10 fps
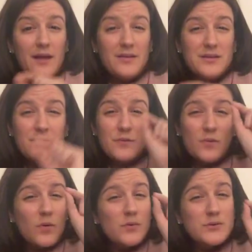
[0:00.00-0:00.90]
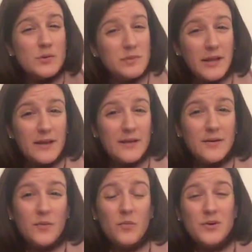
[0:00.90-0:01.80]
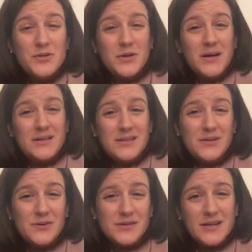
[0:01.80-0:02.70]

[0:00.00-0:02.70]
the different roles you're playing, what your ideals